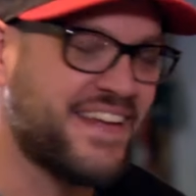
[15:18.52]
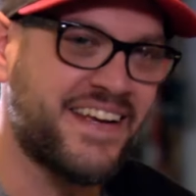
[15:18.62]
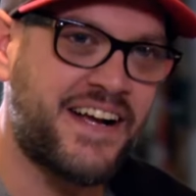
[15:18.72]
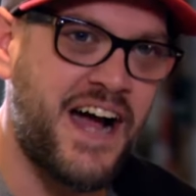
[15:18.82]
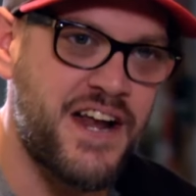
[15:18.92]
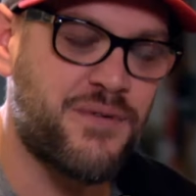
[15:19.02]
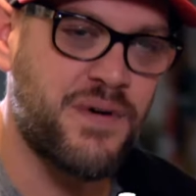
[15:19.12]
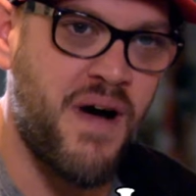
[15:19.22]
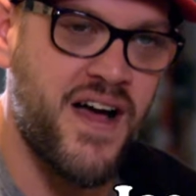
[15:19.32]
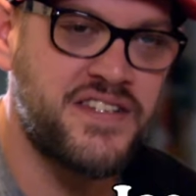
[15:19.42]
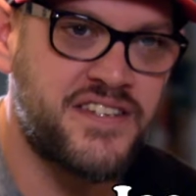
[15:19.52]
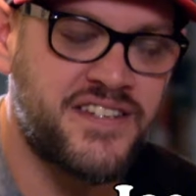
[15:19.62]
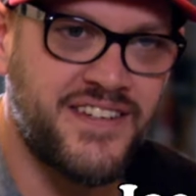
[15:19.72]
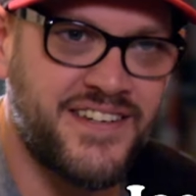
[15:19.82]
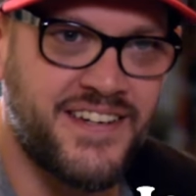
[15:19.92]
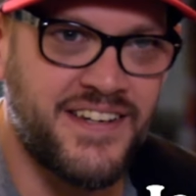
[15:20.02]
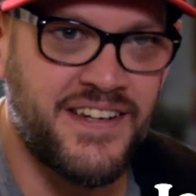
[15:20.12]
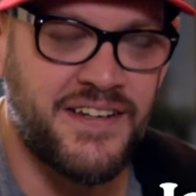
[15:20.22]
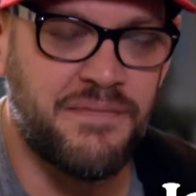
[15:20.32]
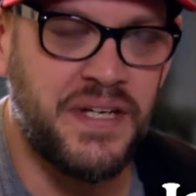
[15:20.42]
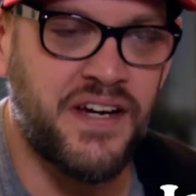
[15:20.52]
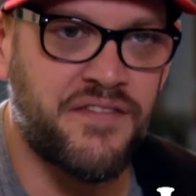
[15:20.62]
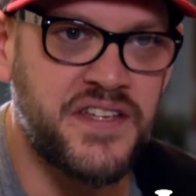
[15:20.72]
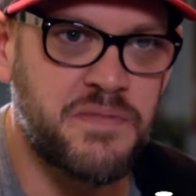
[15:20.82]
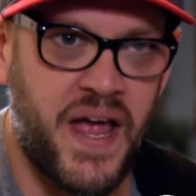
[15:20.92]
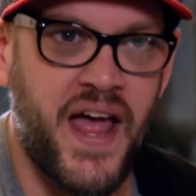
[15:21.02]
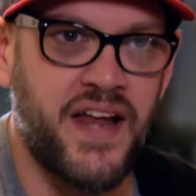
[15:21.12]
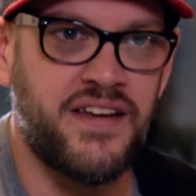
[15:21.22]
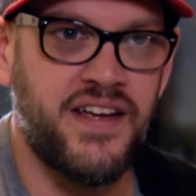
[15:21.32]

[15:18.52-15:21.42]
that kind of reminds me of this band,